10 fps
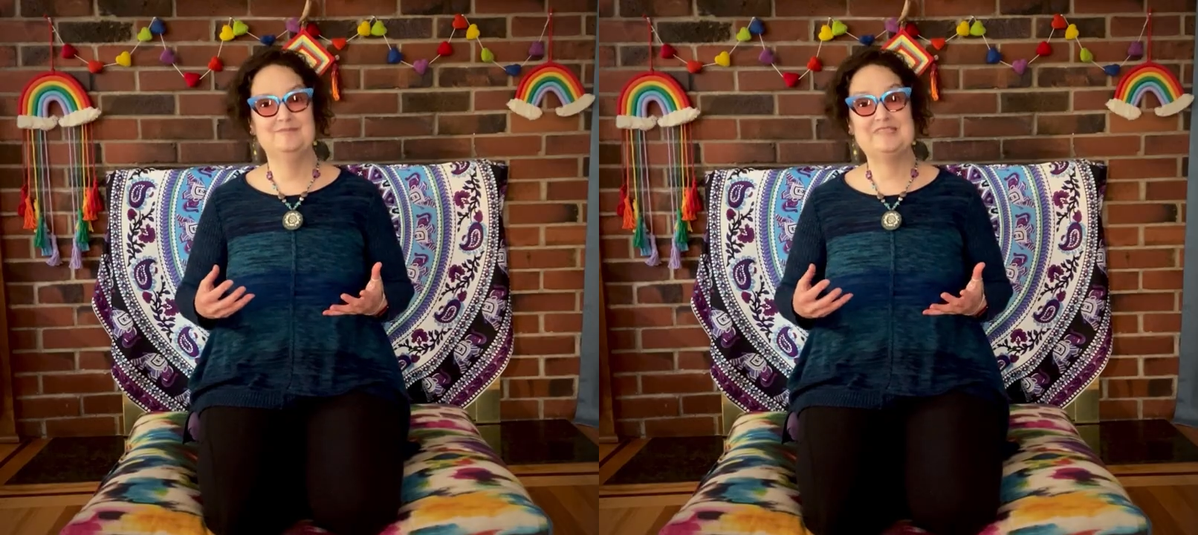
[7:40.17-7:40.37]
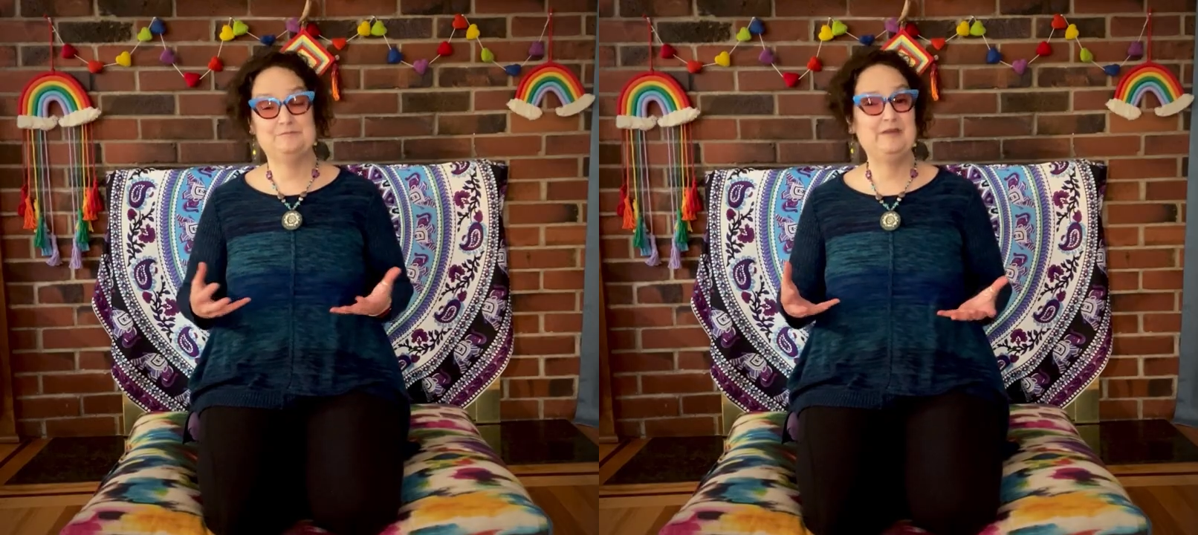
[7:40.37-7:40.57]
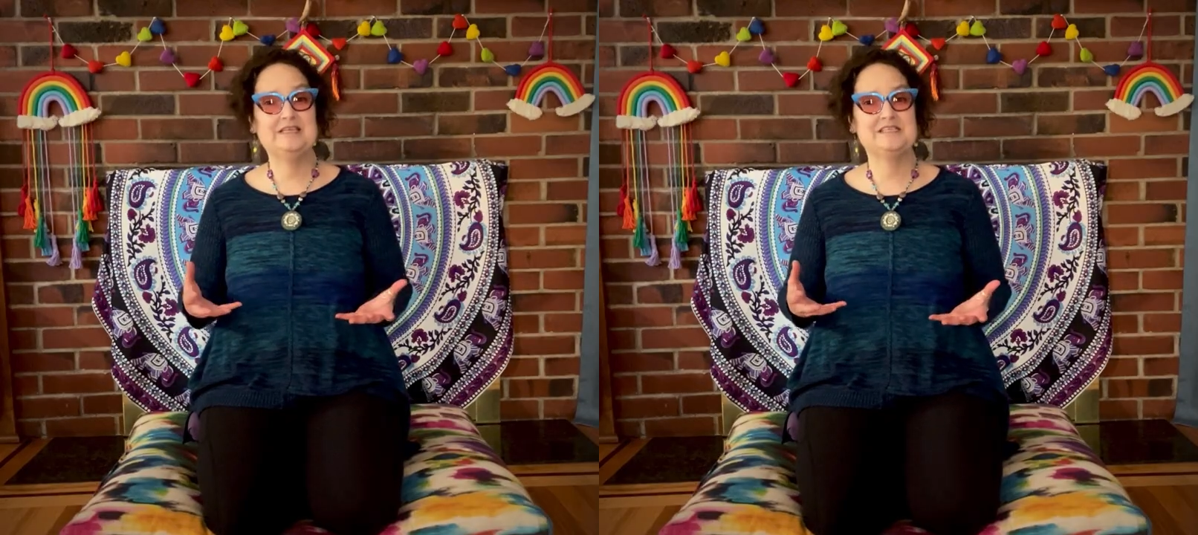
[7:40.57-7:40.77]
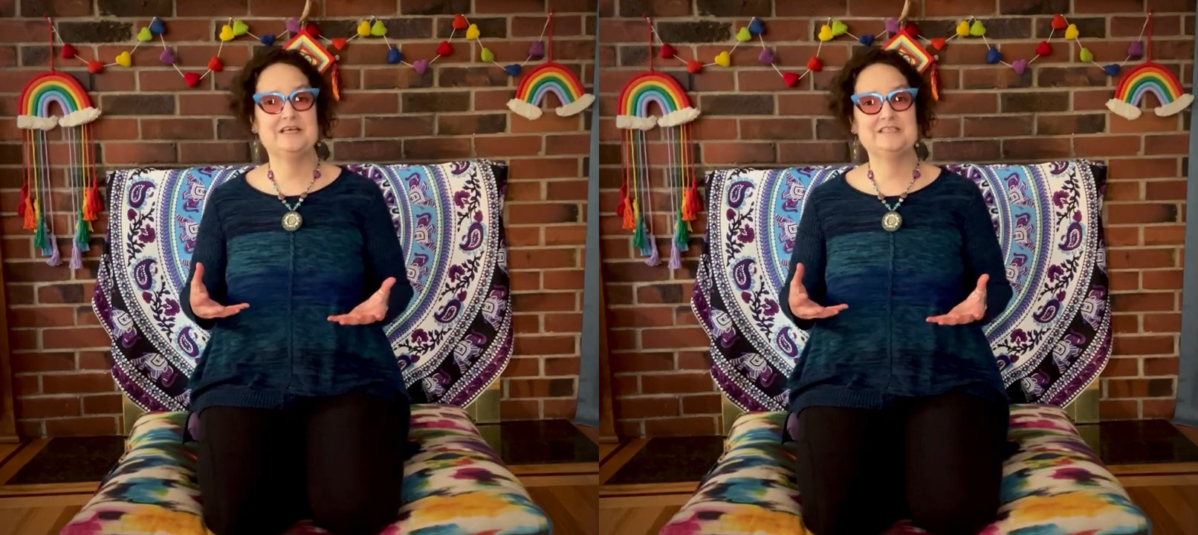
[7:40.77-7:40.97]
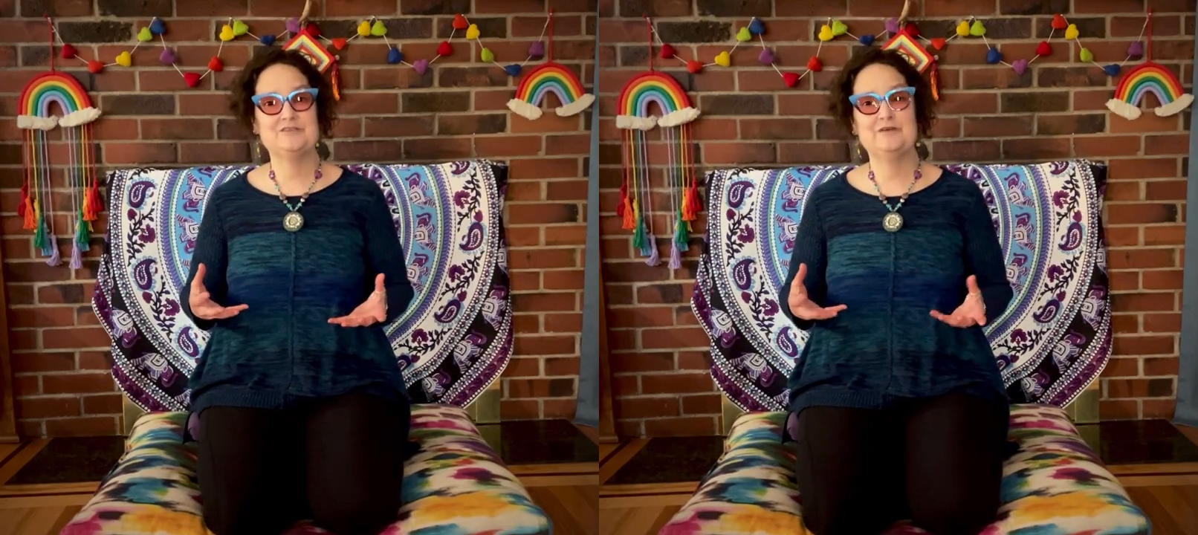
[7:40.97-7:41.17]
speaks
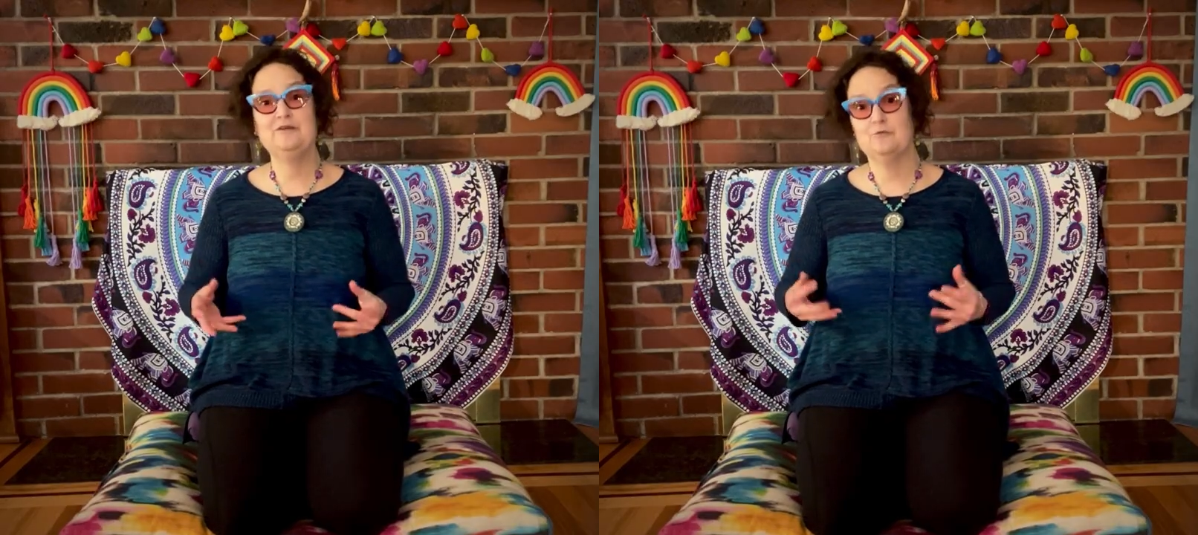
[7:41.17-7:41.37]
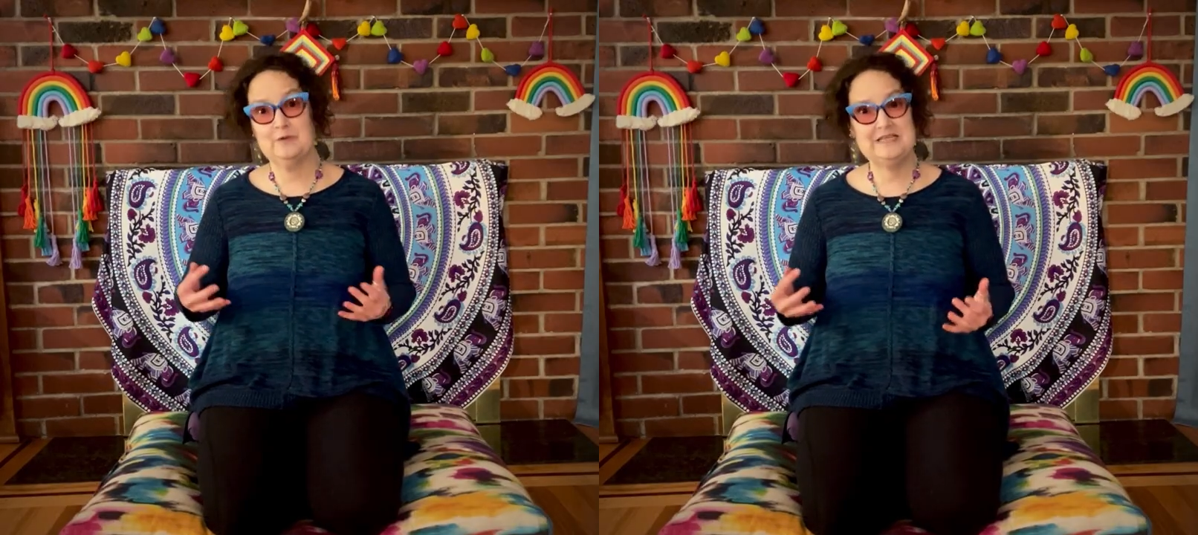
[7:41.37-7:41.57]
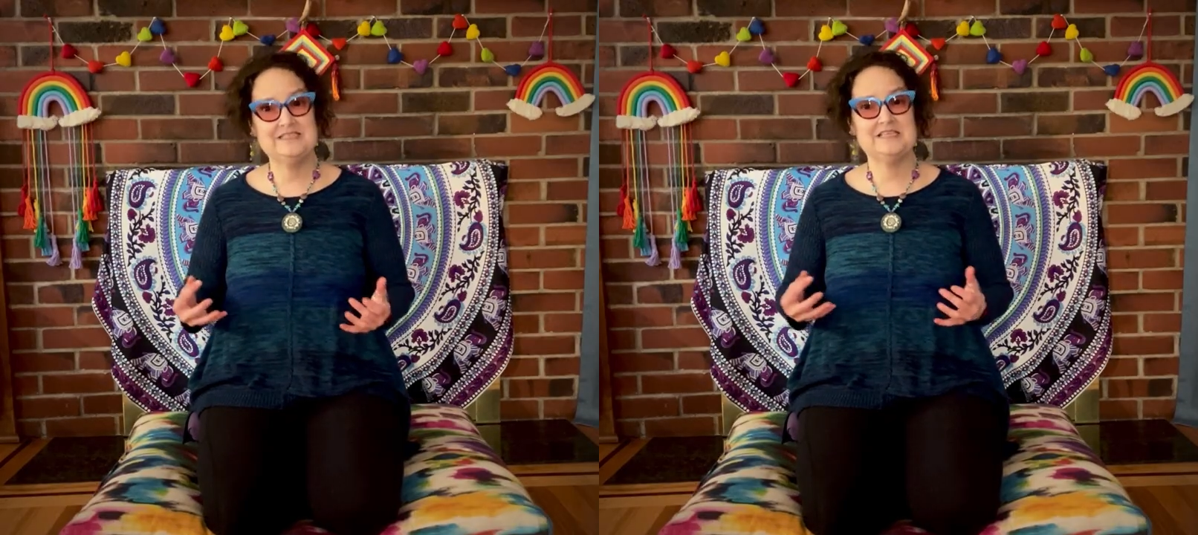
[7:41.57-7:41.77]
Sanskrit, reads